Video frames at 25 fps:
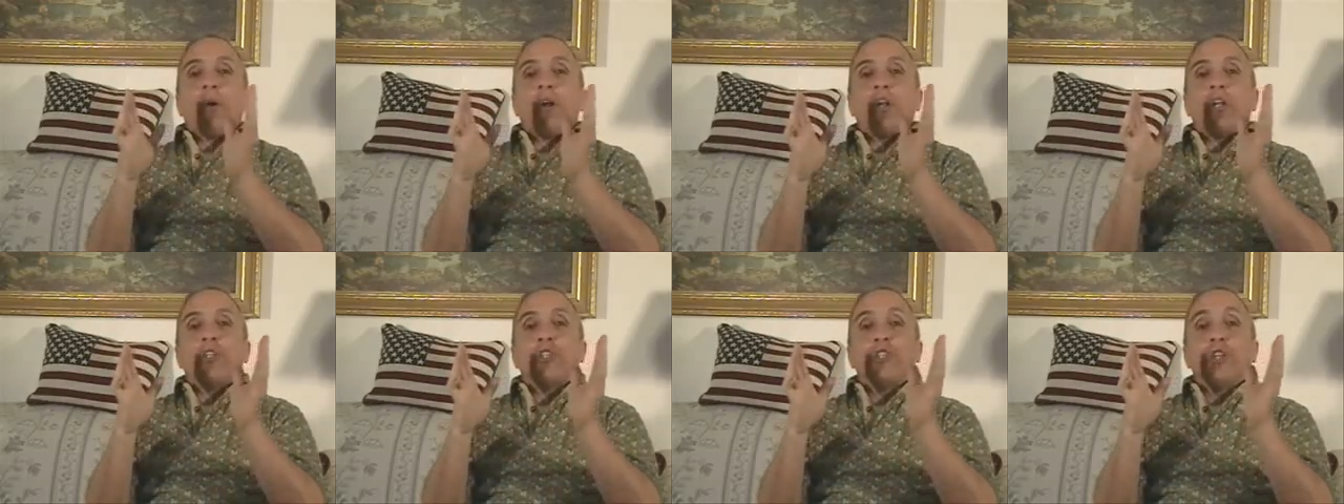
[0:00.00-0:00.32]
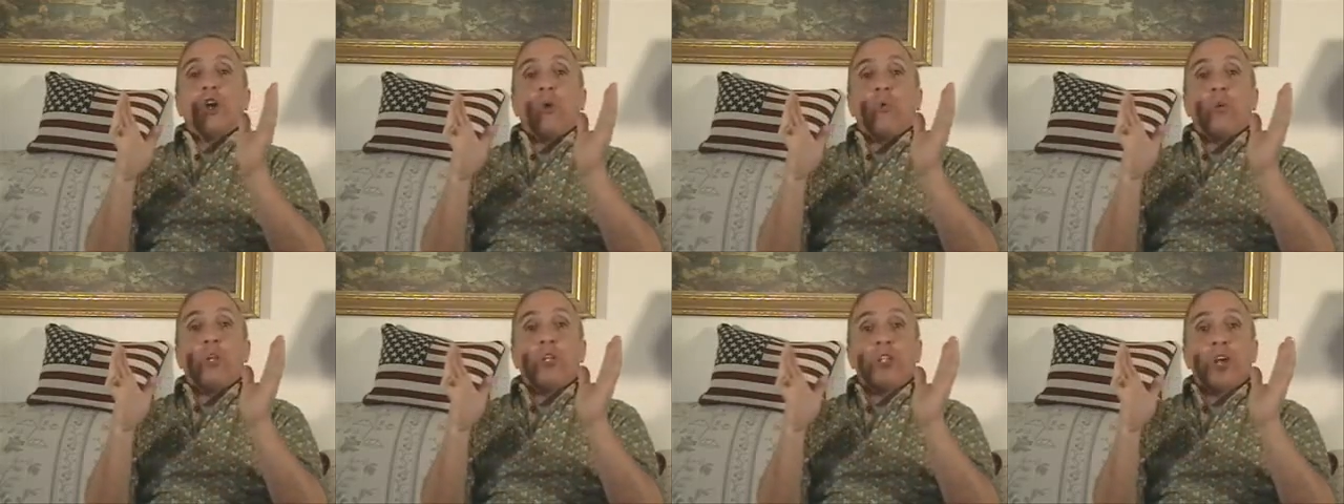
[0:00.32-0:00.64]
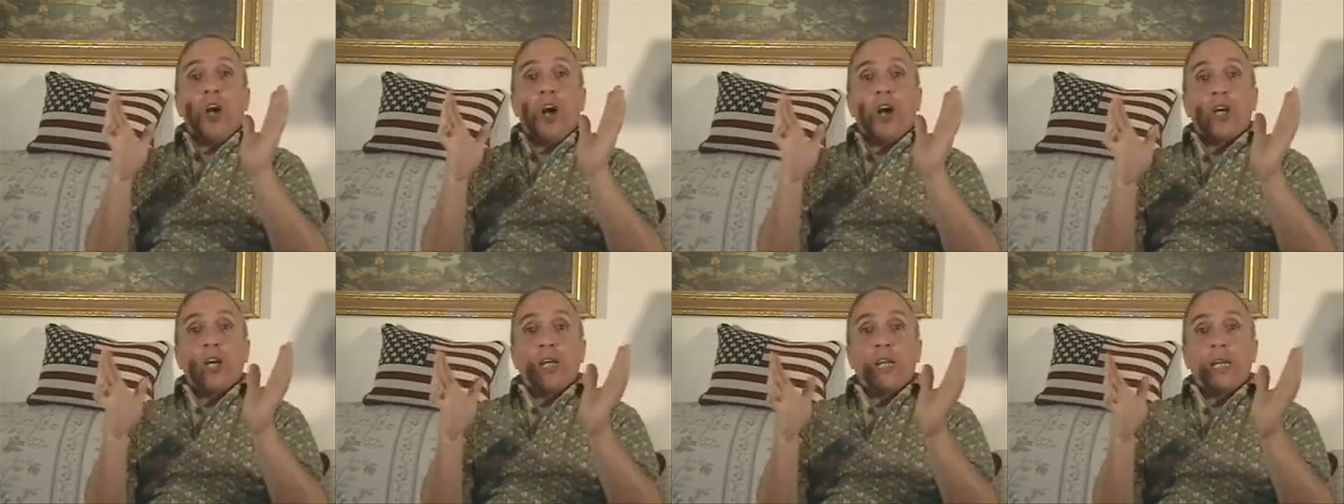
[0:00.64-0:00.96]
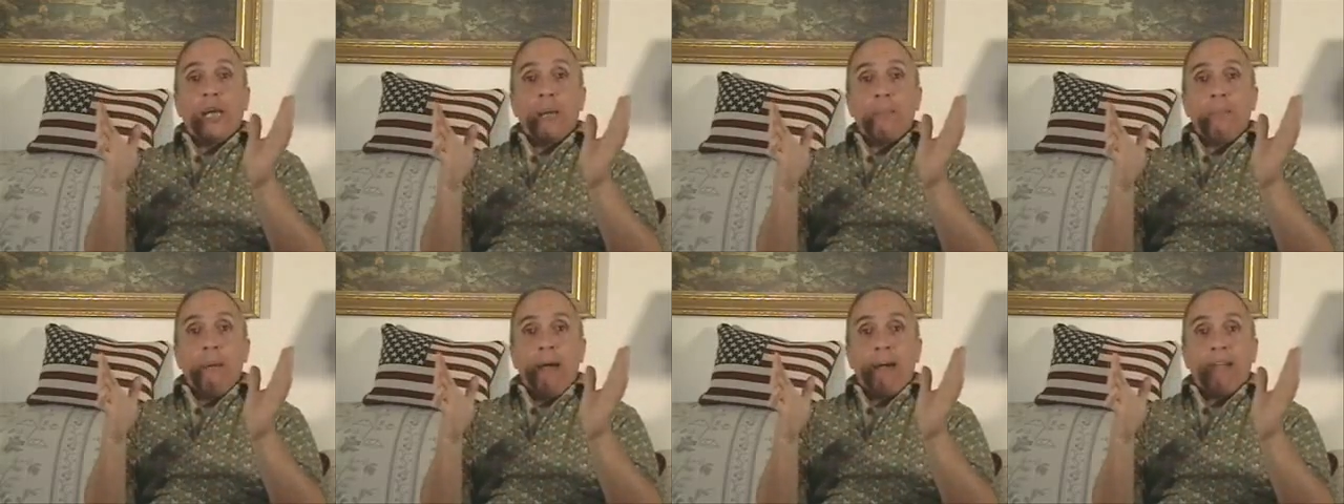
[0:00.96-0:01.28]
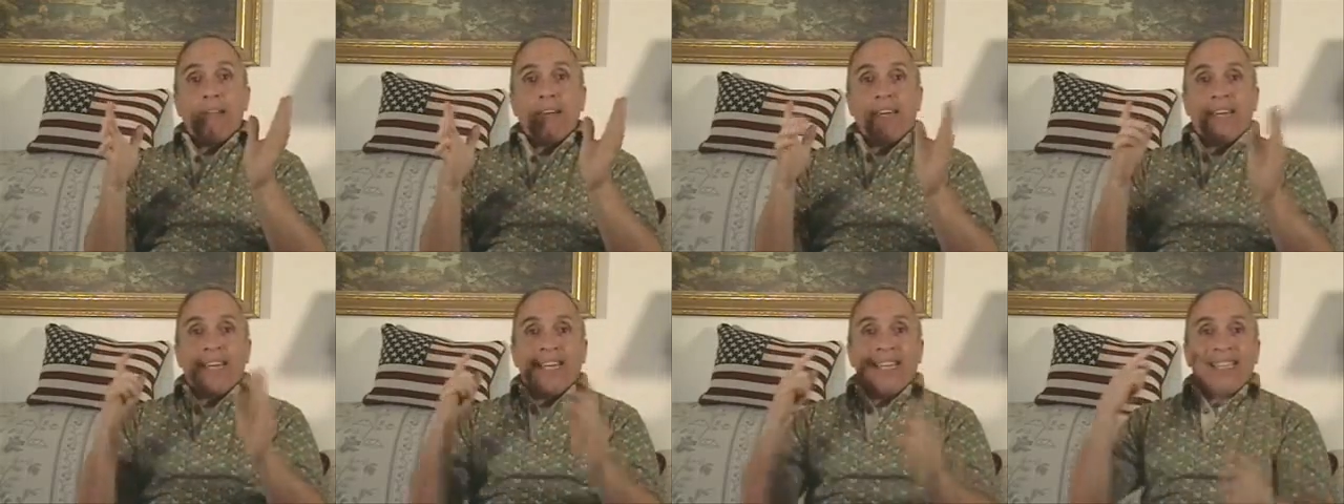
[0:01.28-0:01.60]
what is known as ugly
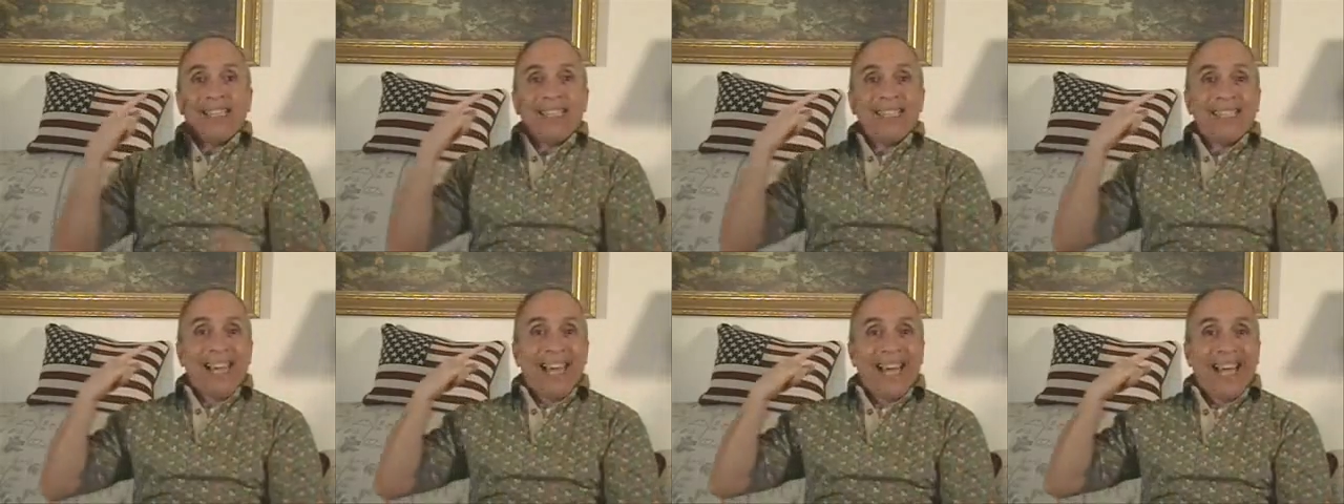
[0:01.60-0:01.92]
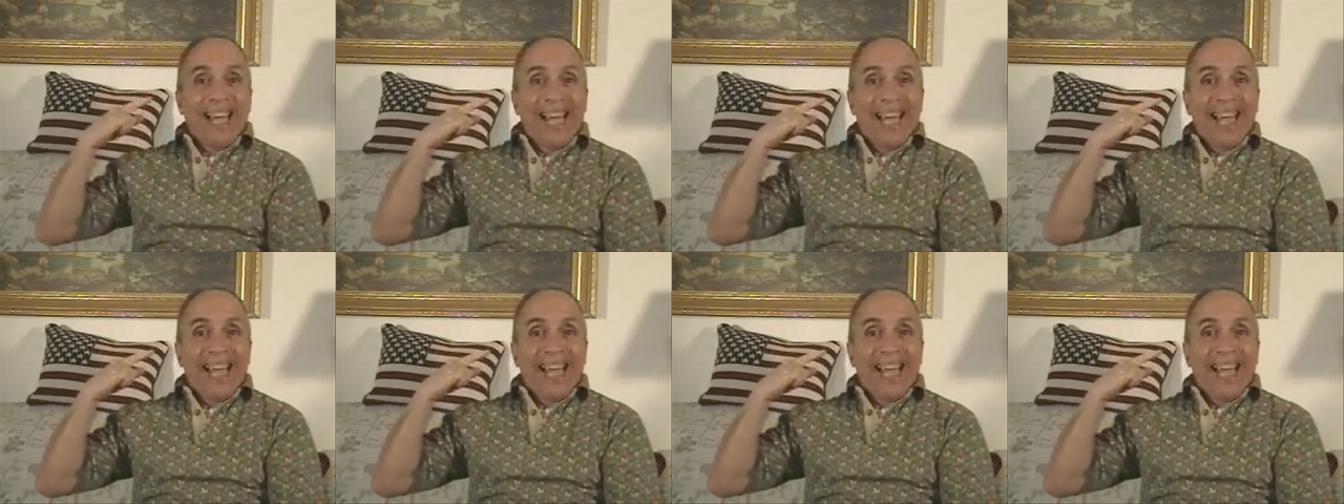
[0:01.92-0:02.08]
Americans.